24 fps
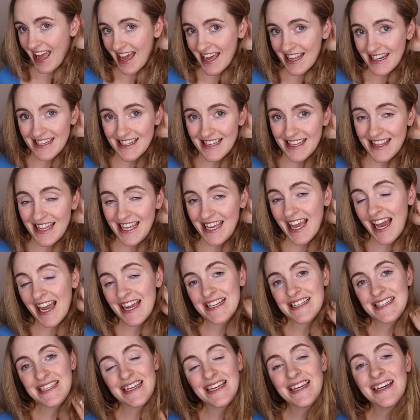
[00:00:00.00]
and the
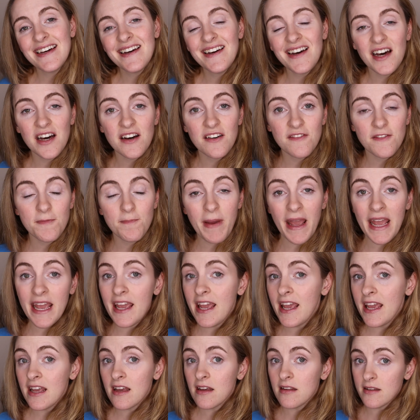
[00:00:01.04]
idea of
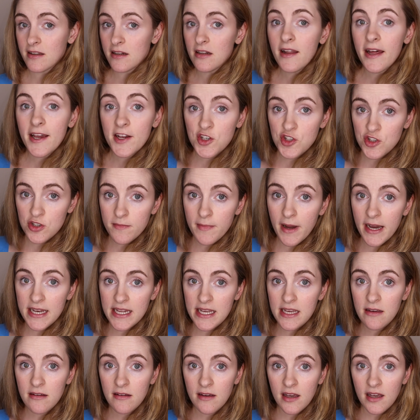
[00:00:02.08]
paying a little extra
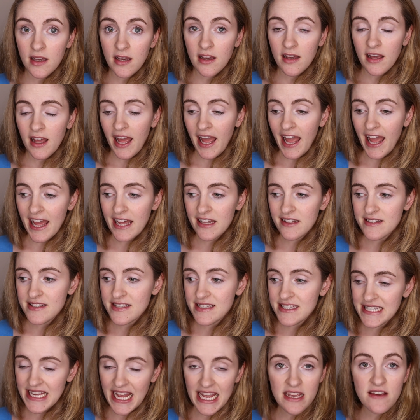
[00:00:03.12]
money and
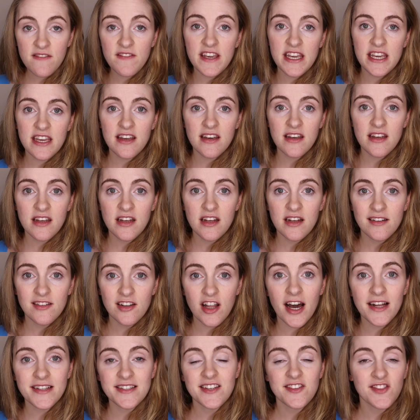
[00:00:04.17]
saving
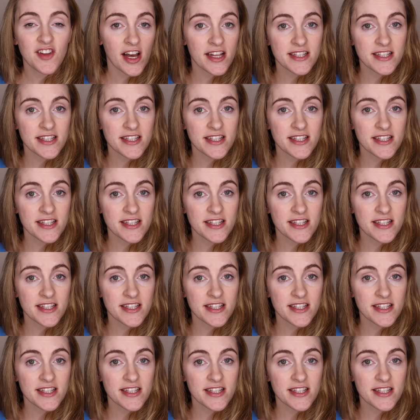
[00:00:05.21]
lots and